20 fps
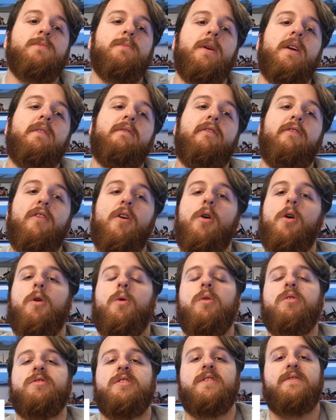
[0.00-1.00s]
being
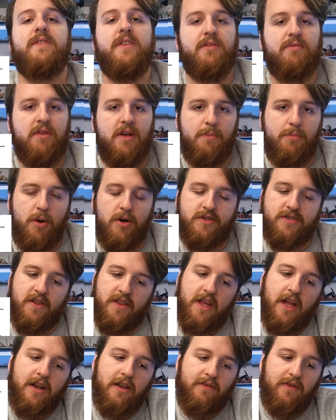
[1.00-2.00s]
4/4 for 3 points at
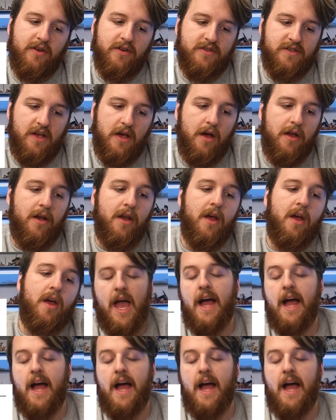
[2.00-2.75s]
the end of your turn.